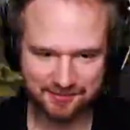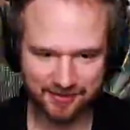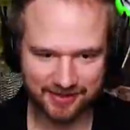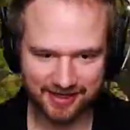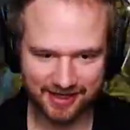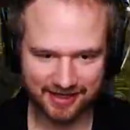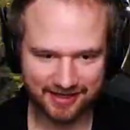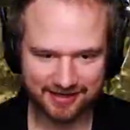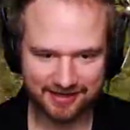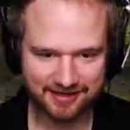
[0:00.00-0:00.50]

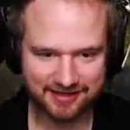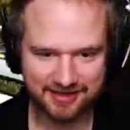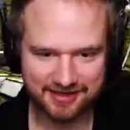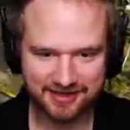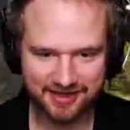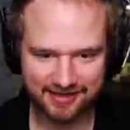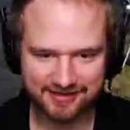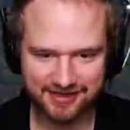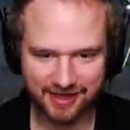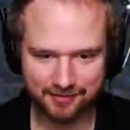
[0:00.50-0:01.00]
Like, the
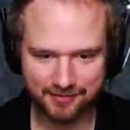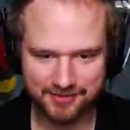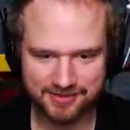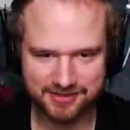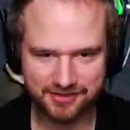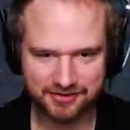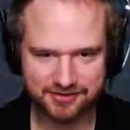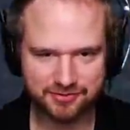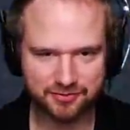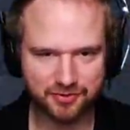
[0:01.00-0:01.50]
next
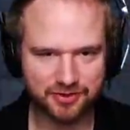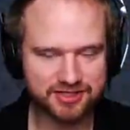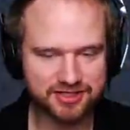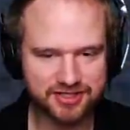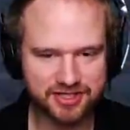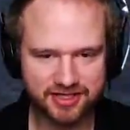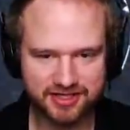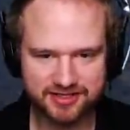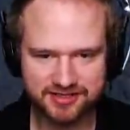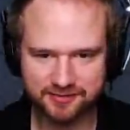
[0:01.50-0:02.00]
episodes will
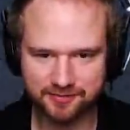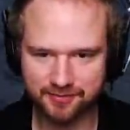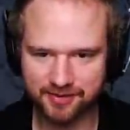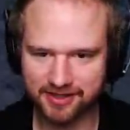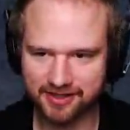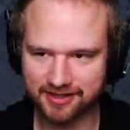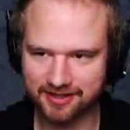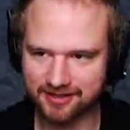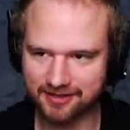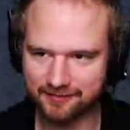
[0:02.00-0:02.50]
just
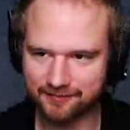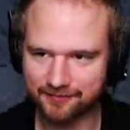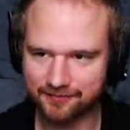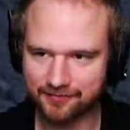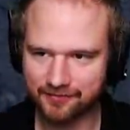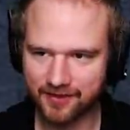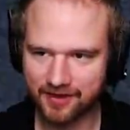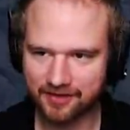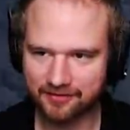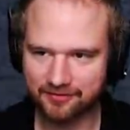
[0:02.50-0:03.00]
be
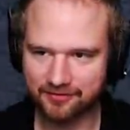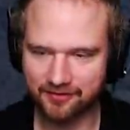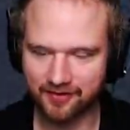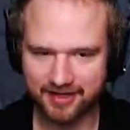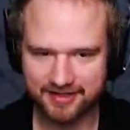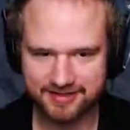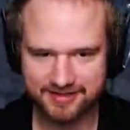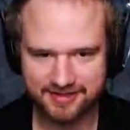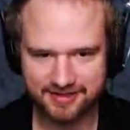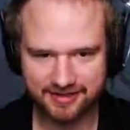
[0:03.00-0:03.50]

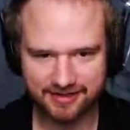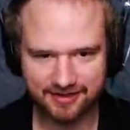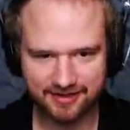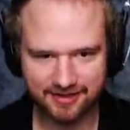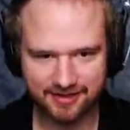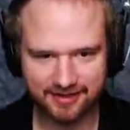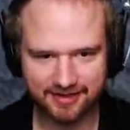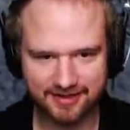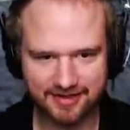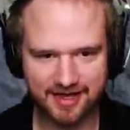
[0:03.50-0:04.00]

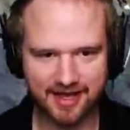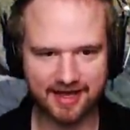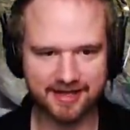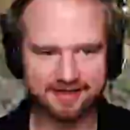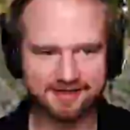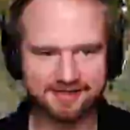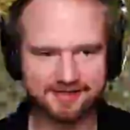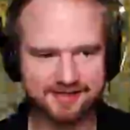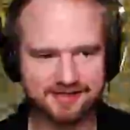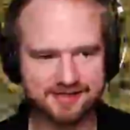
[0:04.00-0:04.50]
fighting
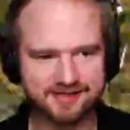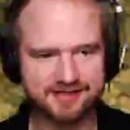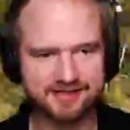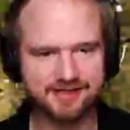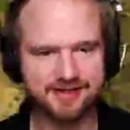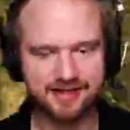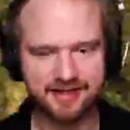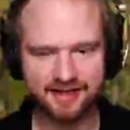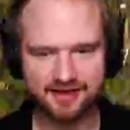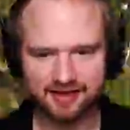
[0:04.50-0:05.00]
against
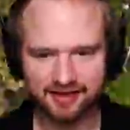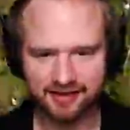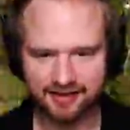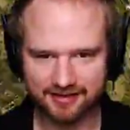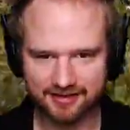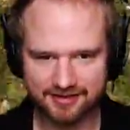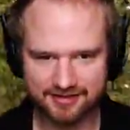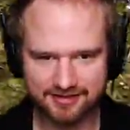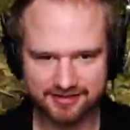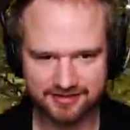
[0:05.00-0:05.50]

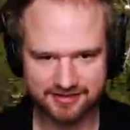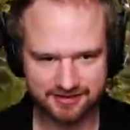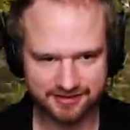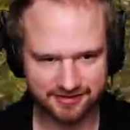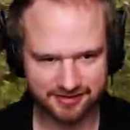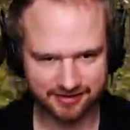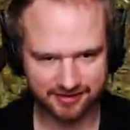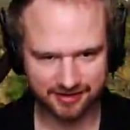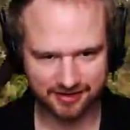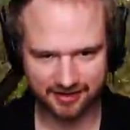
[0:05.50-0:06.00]

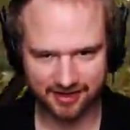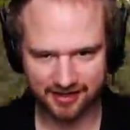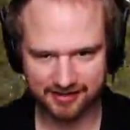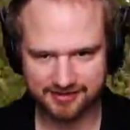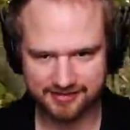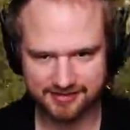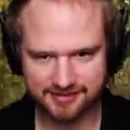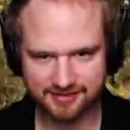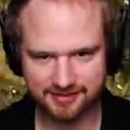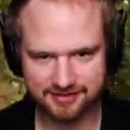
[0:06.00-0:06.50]

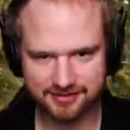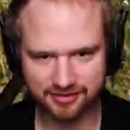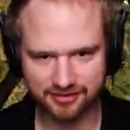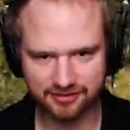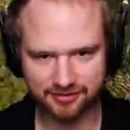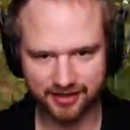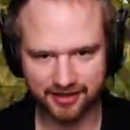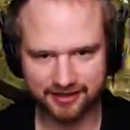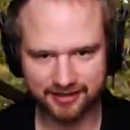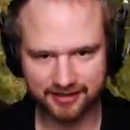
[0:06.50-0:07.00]

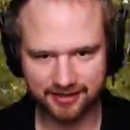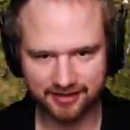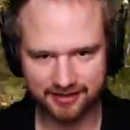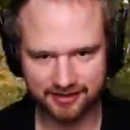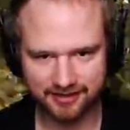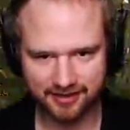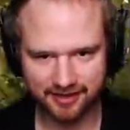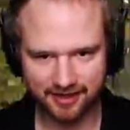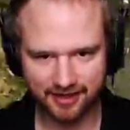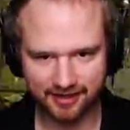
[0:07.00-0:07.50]
Tolrania
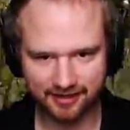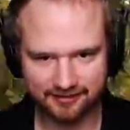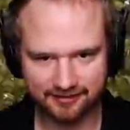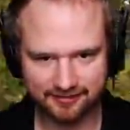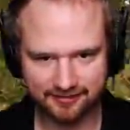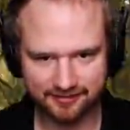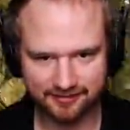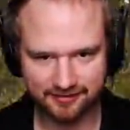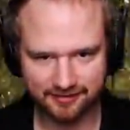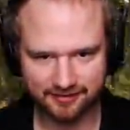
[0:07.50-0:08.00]
and
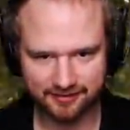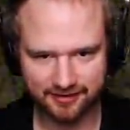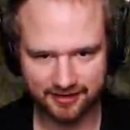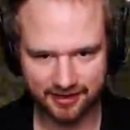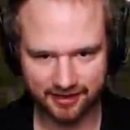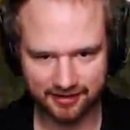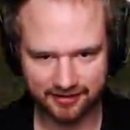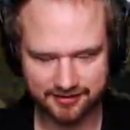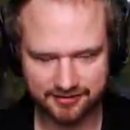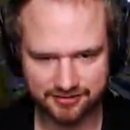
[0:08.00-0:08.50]
against the
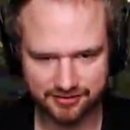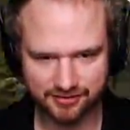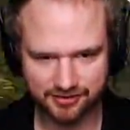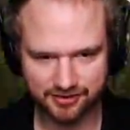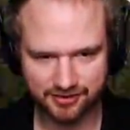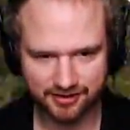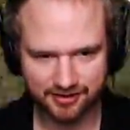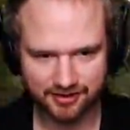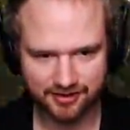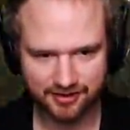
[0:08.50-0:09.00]
Elintor.